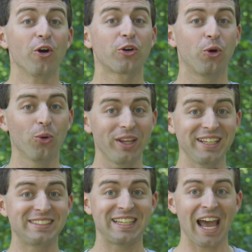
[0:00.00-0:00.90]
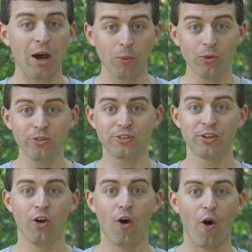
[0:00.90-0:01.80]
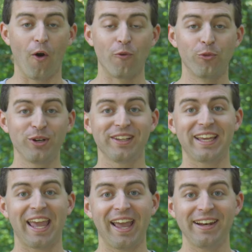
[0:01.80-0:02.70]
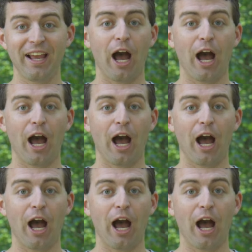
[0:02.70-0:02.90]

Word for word: Cooling towels are really handy.